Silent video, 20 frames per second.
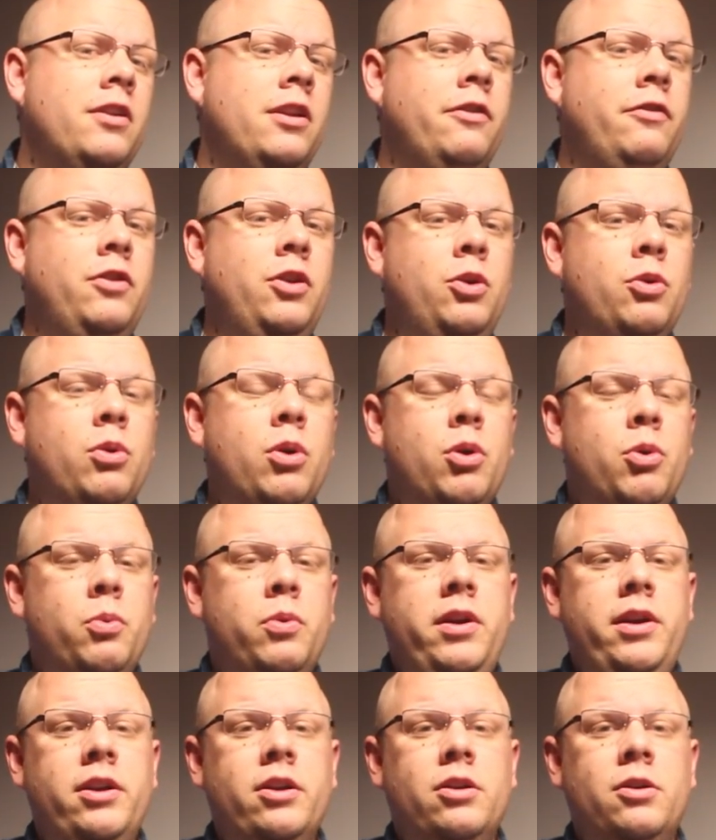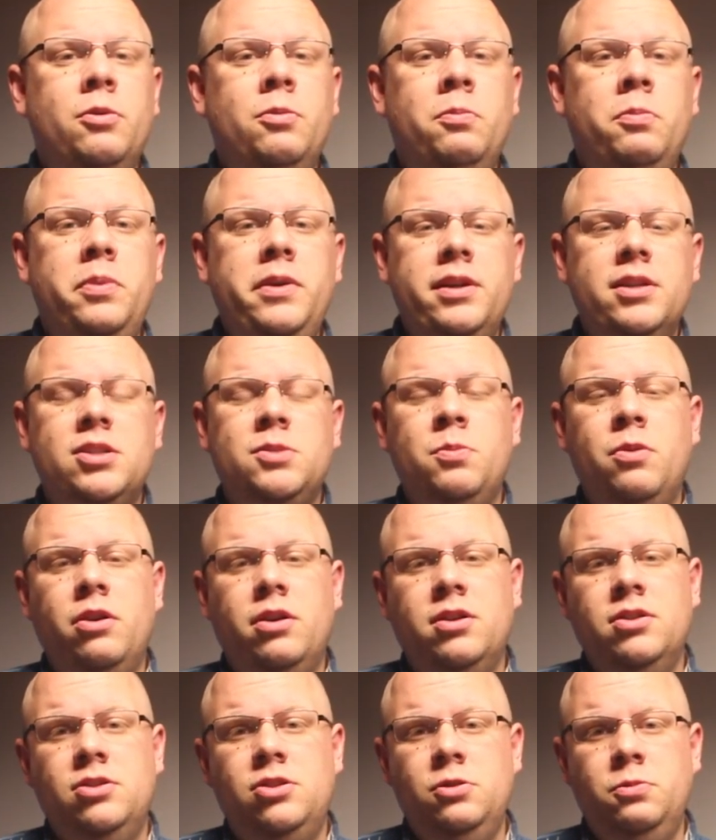And if you are a reader, be a
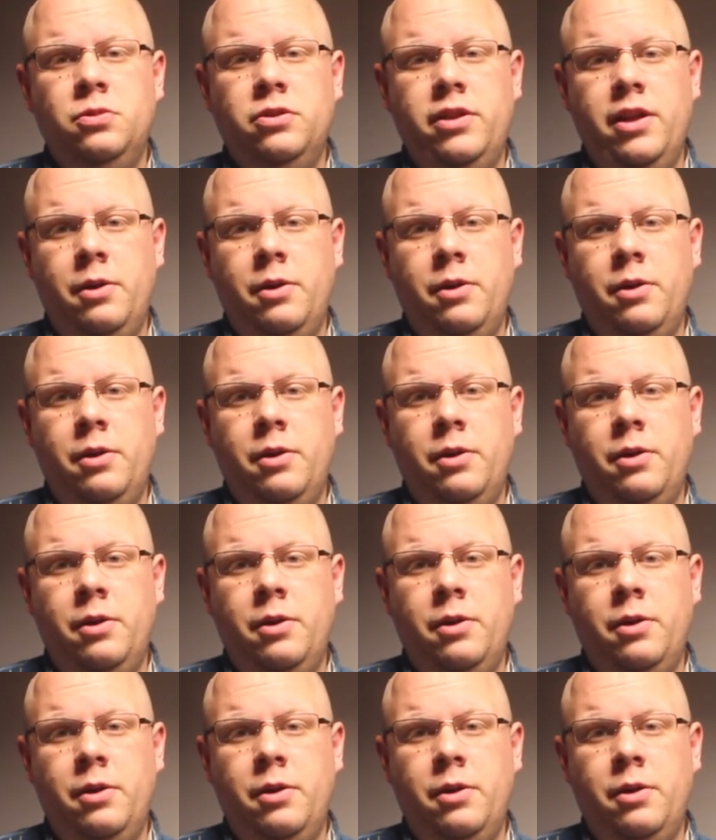smart consumer